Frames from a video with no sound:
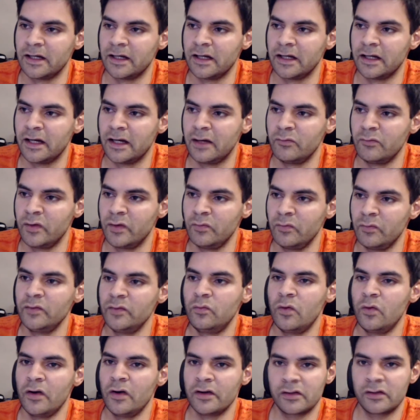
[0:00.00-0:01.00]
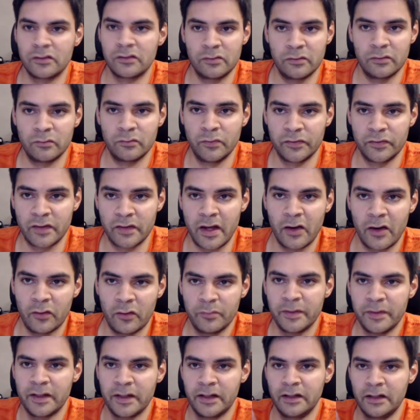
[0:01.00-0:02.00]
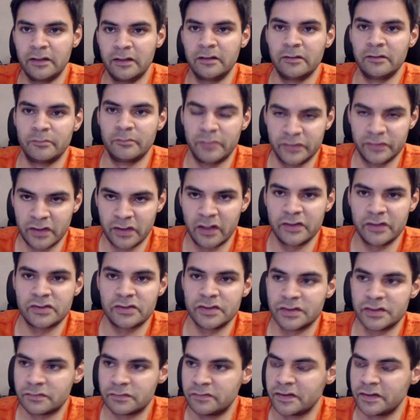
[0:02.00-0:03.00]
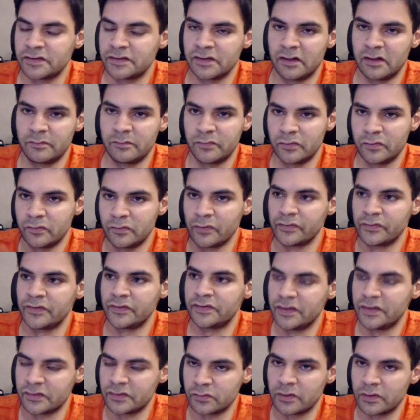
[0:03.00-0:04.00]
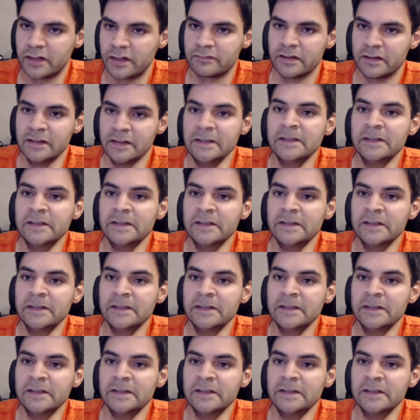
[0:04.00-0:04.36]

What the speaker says: when we work with helping podiatrists, for example, orthotists, whatever,